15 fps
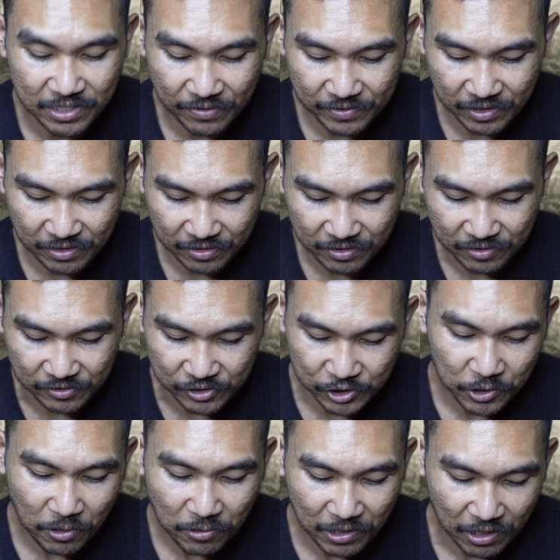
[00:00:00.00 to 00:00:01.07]
of the
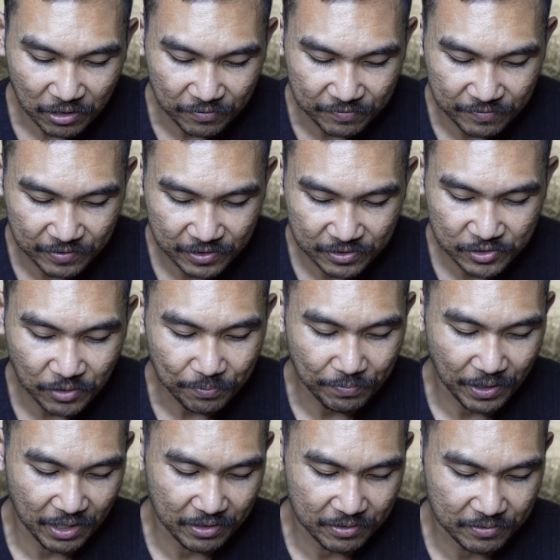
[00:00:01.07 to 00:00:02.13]
controller of Soppeng.